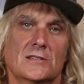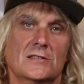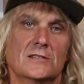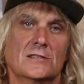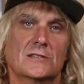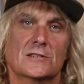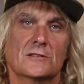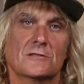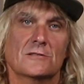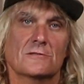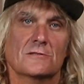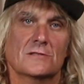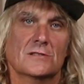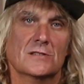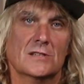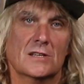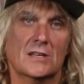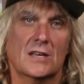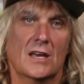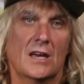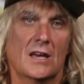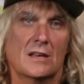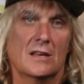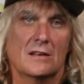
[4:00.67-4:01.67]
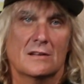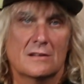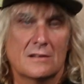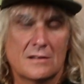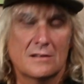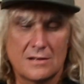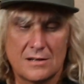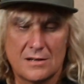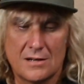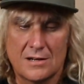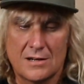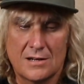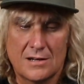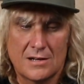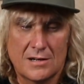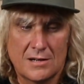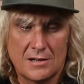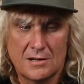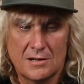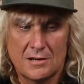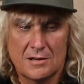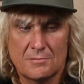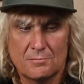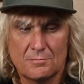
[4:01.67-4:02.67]
series again.
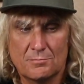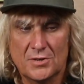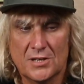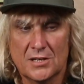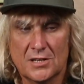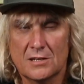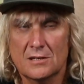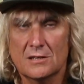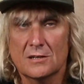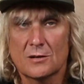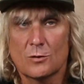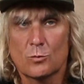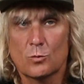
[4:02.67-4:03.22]
Picking